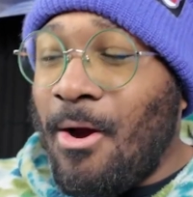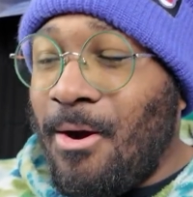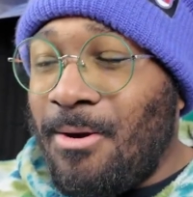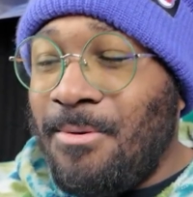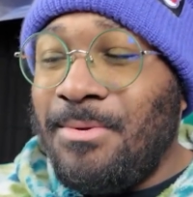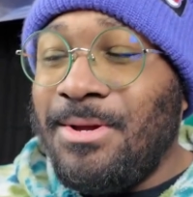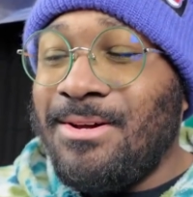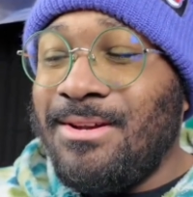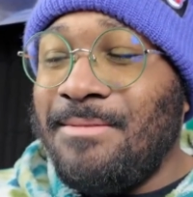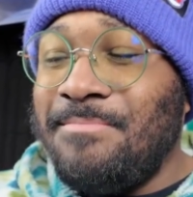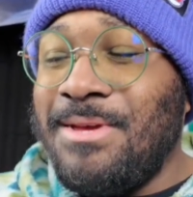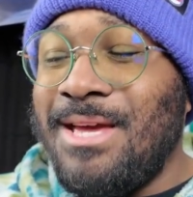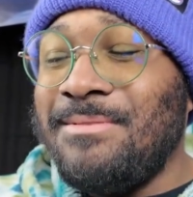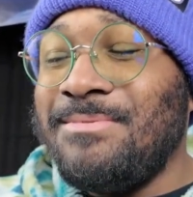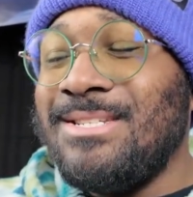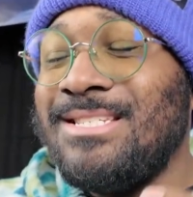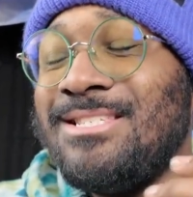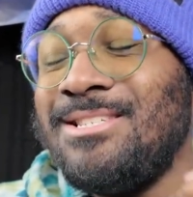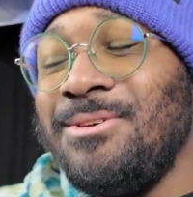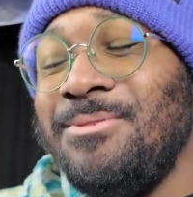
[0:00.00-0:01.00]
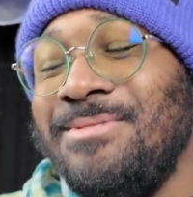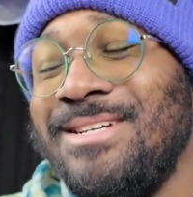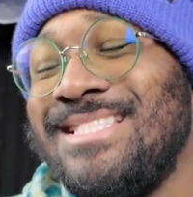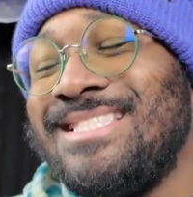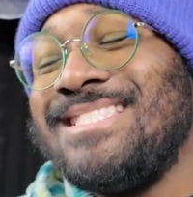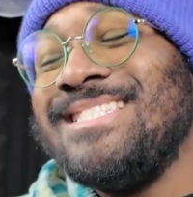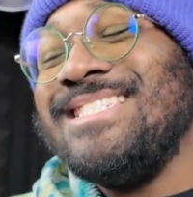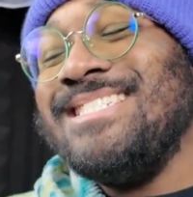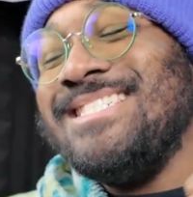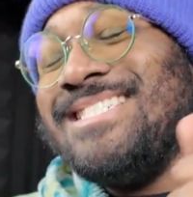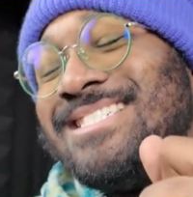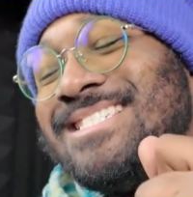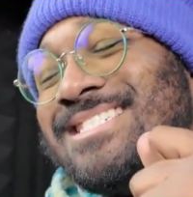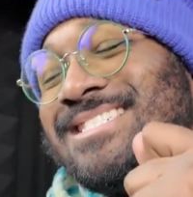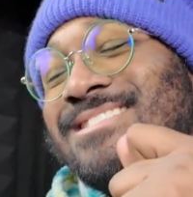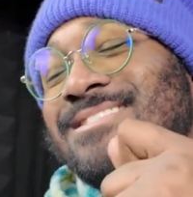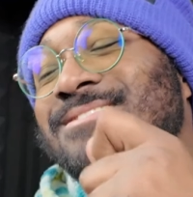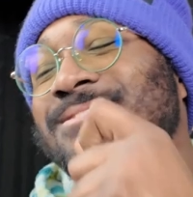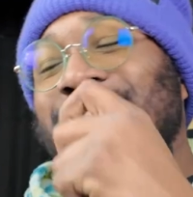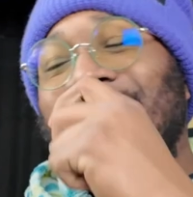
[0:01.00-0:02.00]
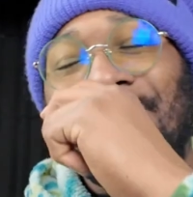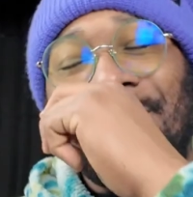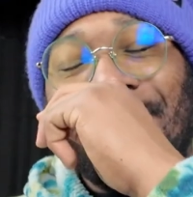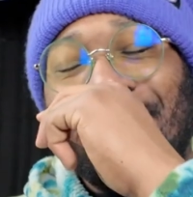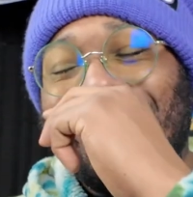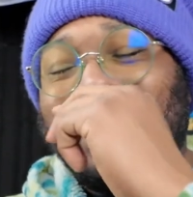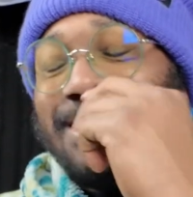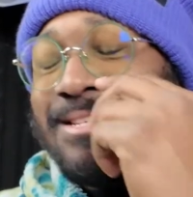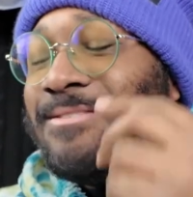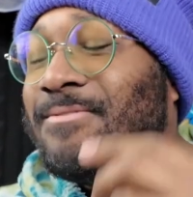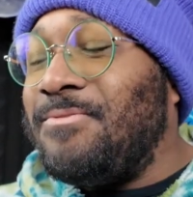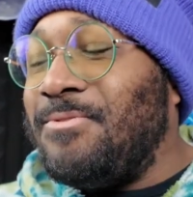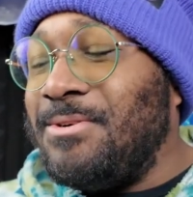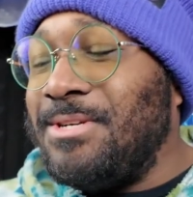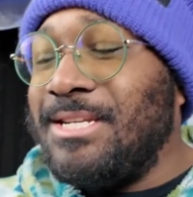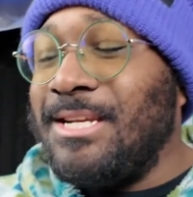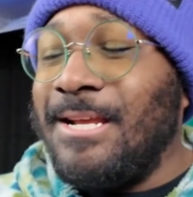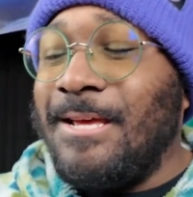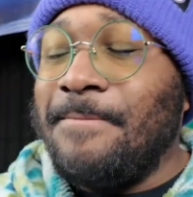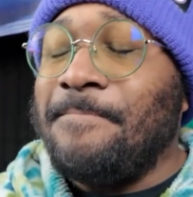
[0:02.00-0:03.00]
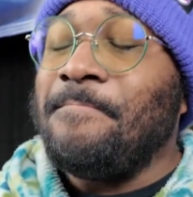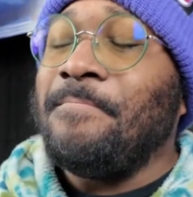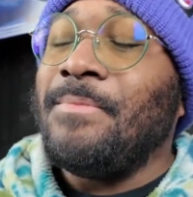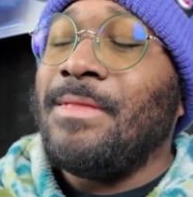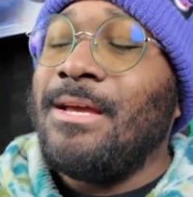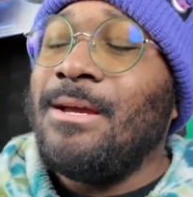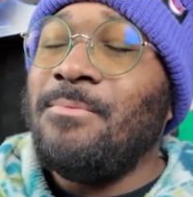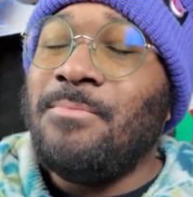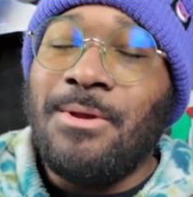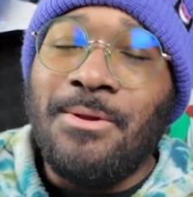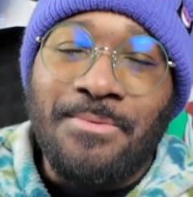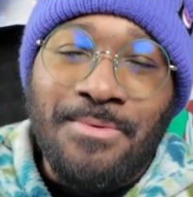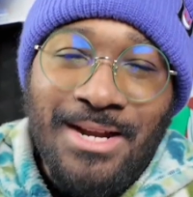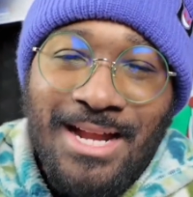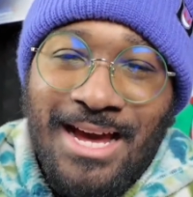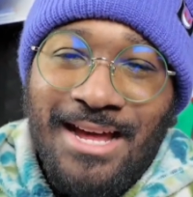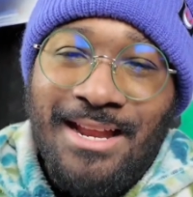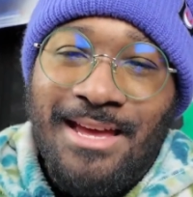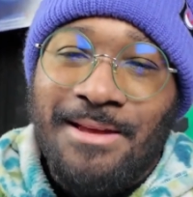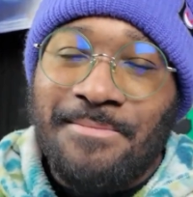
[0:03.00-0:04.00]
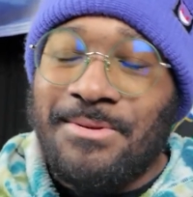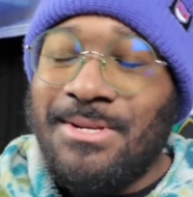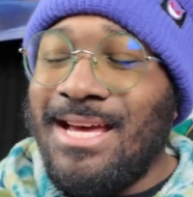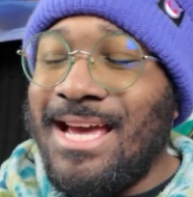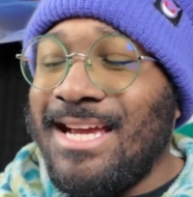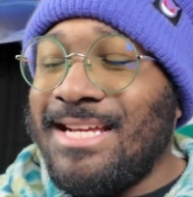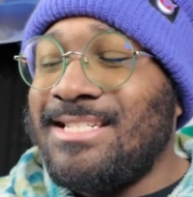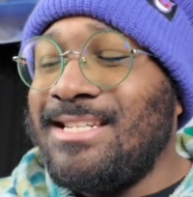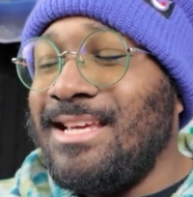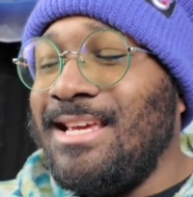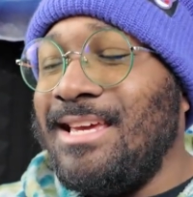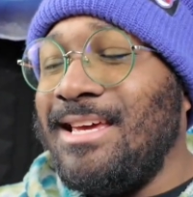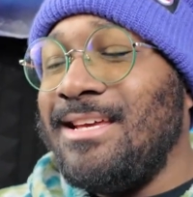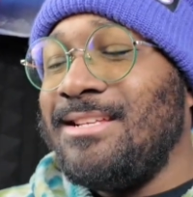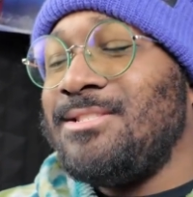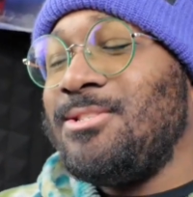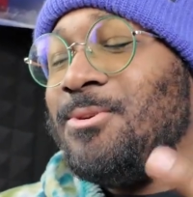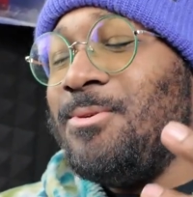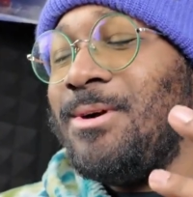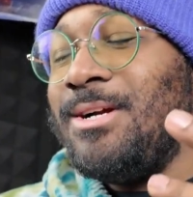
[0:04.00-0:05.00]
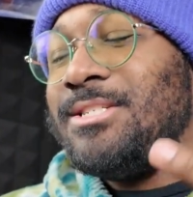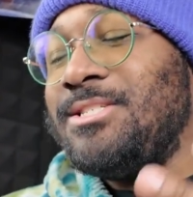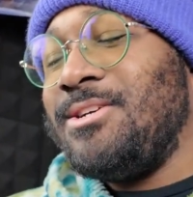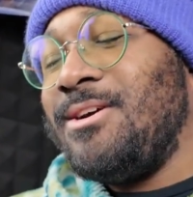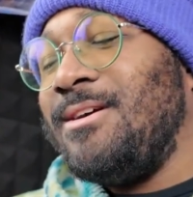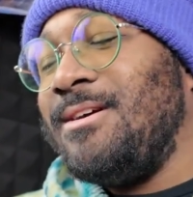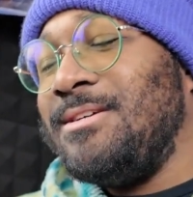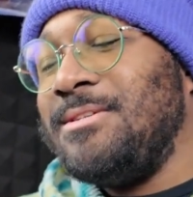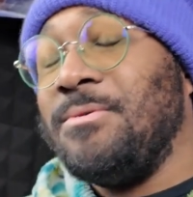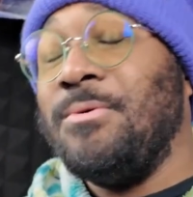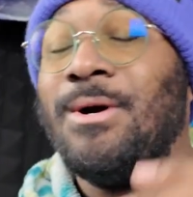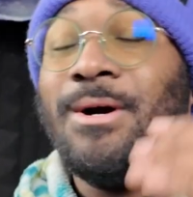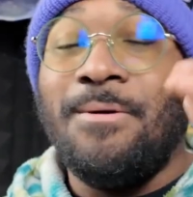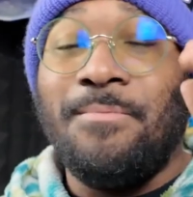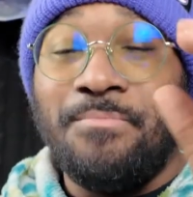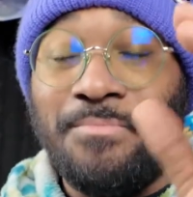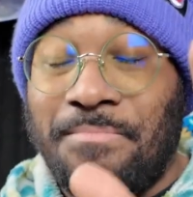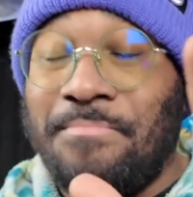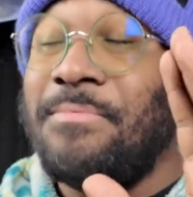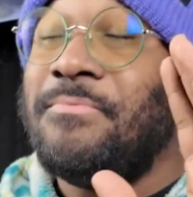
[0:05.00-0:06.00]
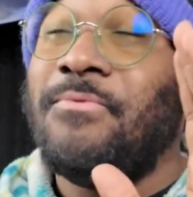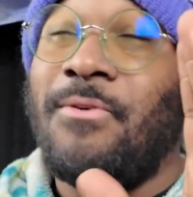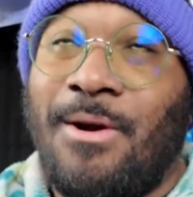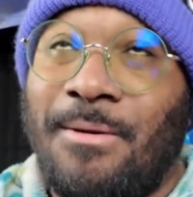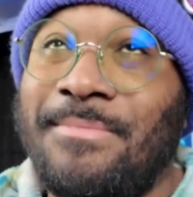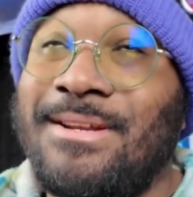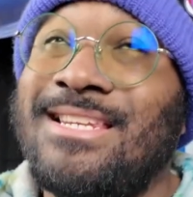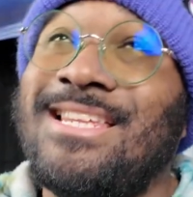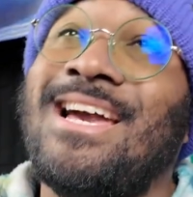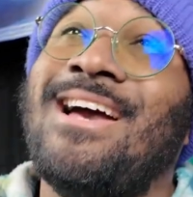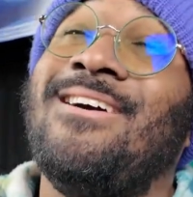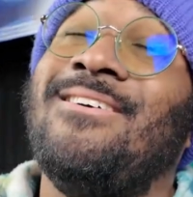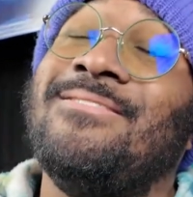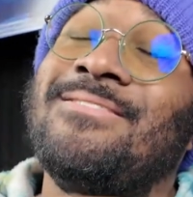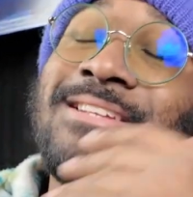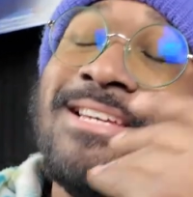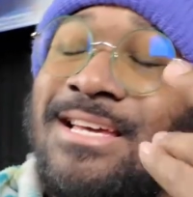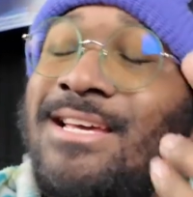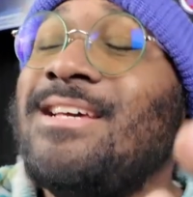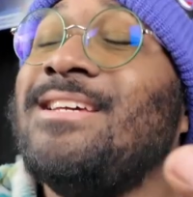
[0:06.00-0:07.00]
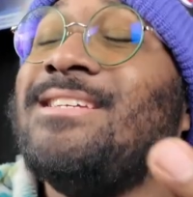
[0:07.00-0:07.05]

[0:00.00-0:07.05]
Are we going to be able to do it? Oh, that is unfortunate. We were not able to actually get to our charge, well, farm it down